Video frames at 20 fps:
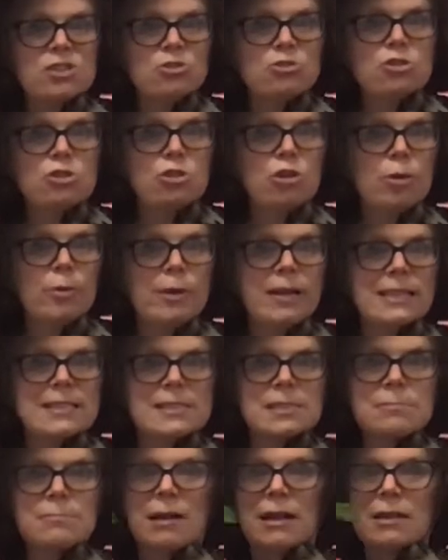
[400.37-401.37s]
do you know what it
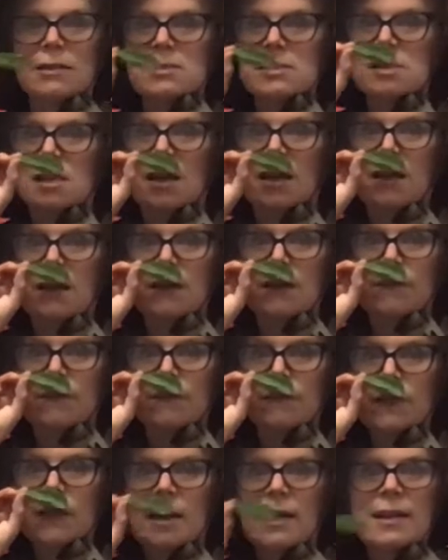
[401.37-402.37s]
smells like?
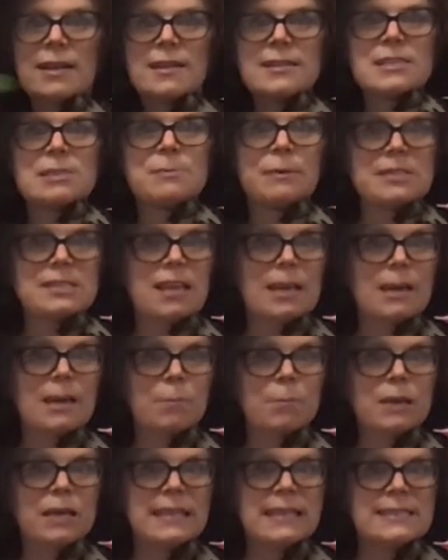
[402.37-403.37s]
It smells like
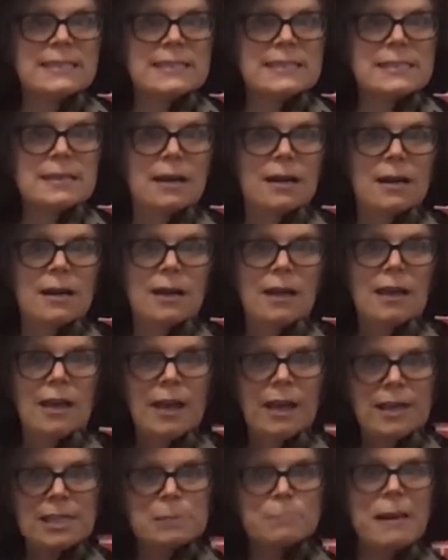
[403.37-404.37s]
pizza,
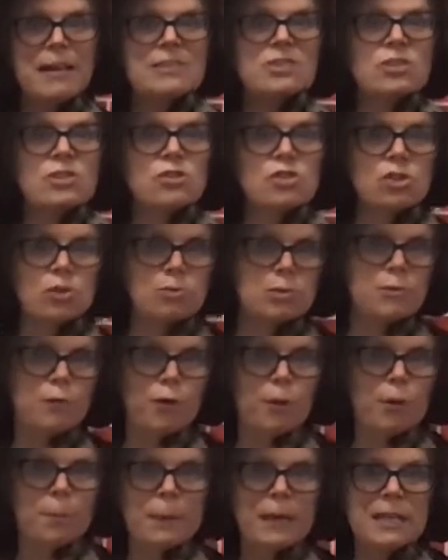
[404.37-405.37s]
because basil's used
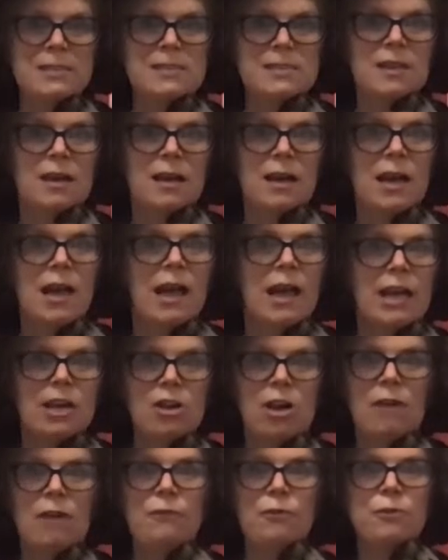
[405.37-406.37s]
for pizza and
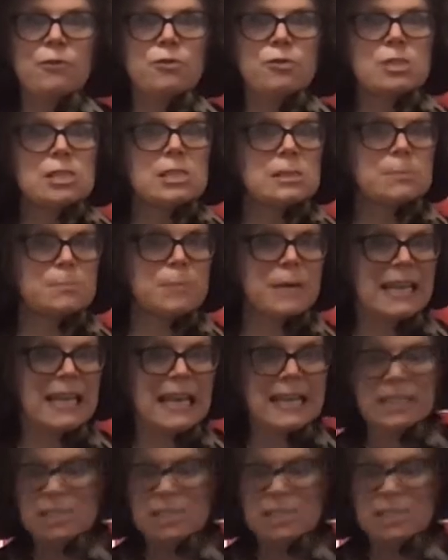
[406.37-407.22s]
often for spaghetti